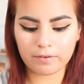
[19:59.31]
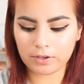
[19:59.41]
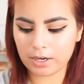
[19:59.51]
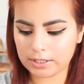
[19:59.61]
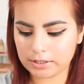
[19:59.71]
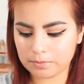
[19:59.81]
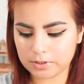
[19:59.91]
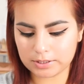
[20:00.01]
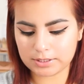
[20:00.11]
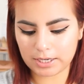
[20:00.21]
have to cut them
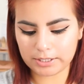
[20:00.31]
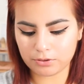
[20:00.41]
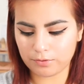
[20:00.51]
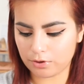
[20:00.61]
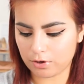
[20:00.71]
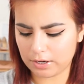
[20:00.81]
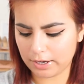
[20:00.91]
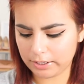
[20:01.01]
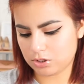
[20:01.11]
to the size of your eye.